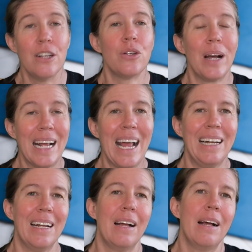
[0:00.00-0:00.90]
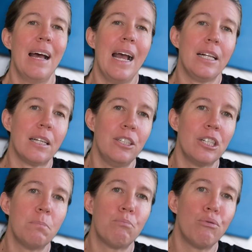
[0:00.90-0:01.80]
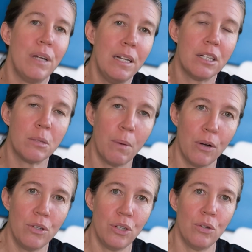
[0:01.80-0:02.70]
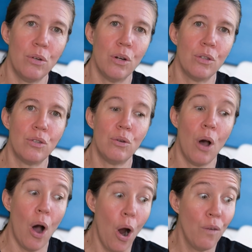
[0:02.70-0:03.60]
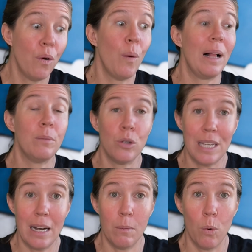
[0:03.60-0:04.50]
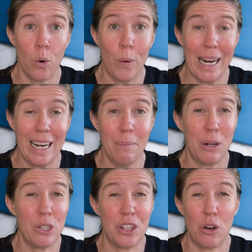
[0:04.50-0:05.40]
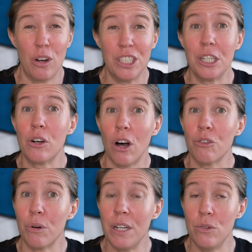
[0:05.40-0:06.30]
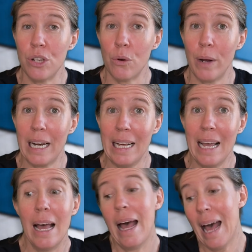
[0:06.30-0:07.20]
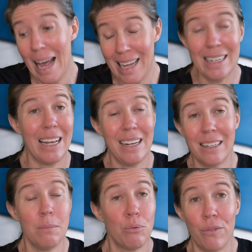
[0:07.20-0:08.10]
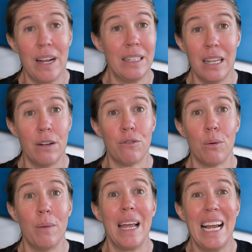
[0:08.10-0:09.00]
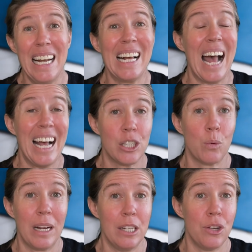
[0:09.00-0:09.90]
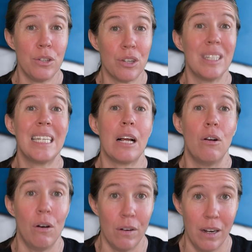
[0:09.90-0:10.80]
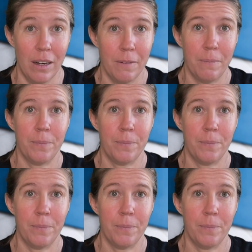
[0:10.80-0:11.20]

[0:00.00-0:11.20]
So again, it can just predispose you to overwhelm your tendon more quickly because the collagen can't renew so quickly, and it can prevent it from healing as quickly. So it's going to take longer.